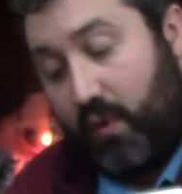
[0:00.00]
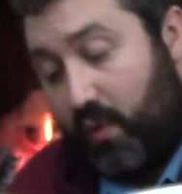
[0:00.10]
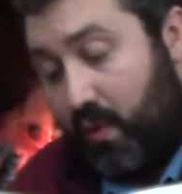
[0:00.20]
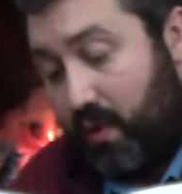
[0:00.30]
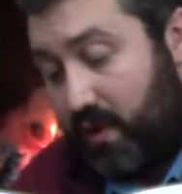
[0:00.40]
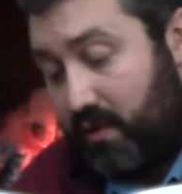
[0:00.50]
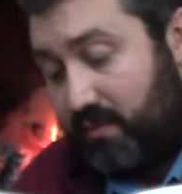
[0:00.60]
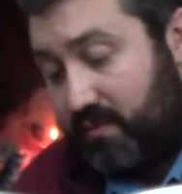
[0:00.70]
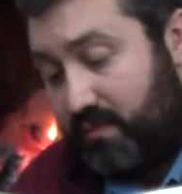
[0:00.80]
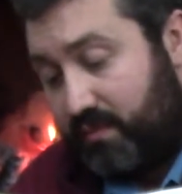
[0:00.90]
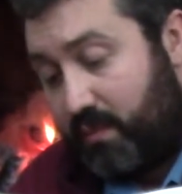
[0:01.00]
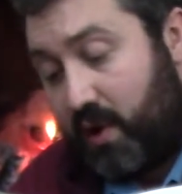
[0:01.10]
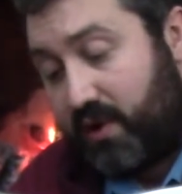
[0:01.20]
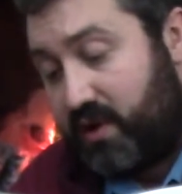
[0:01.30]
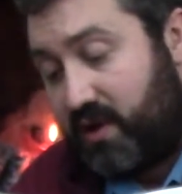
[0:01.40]
or
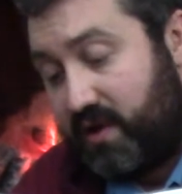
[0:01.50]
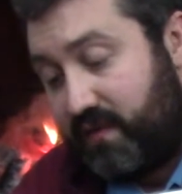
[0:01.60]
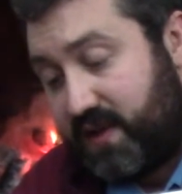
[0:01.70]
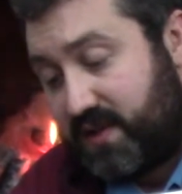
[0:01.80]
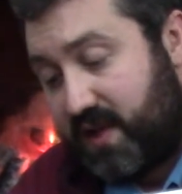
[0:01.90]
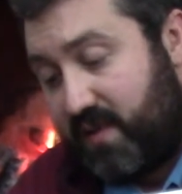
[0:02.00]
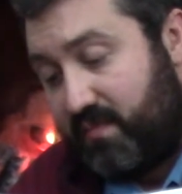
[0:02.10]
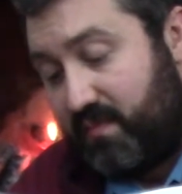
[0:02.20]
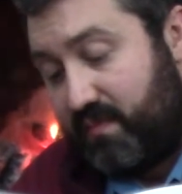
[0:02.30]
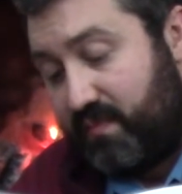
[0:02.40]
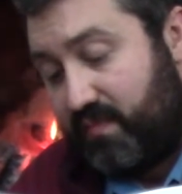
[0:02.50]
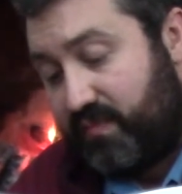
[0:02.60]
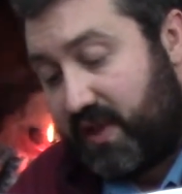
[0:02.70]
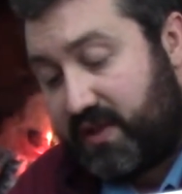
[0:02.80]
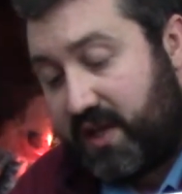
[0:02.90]
Martin could convince them
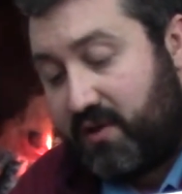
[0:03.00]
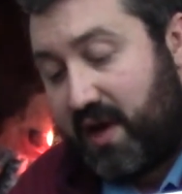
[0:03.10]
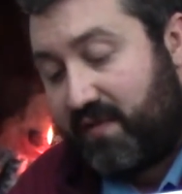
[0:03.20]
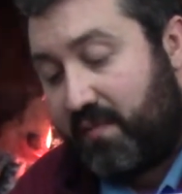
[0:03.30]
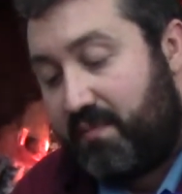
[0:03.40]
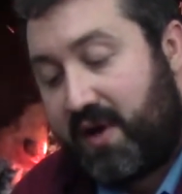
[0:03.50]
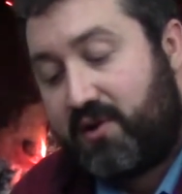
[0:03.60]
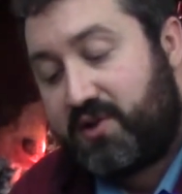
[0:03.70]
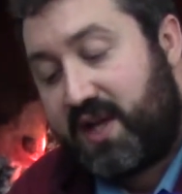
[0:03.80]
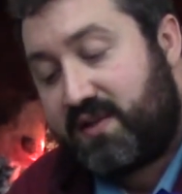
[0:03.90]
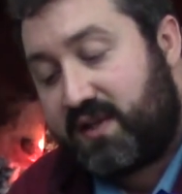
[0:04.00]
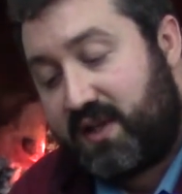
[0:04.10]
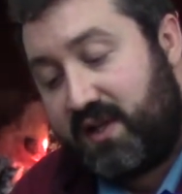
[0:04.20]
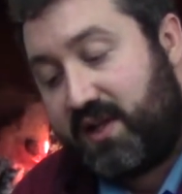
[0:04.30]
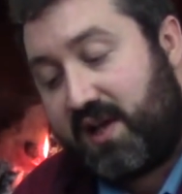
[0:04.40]
that they could have a better chance at
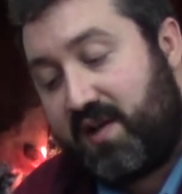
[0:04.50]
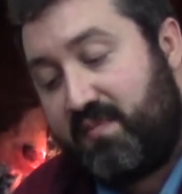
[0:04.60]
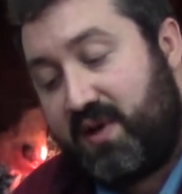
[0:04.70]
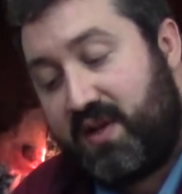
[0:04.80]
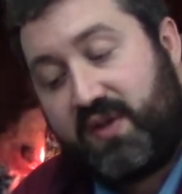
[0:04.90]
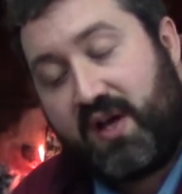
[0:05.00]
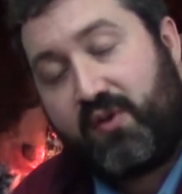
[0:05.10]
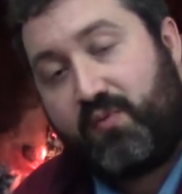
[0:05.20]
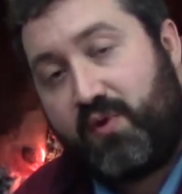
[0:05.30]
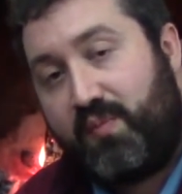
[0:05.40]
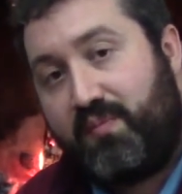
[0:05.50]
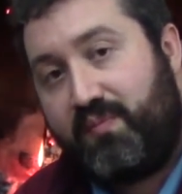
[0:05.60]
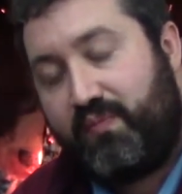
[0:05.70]
killing him in the other room.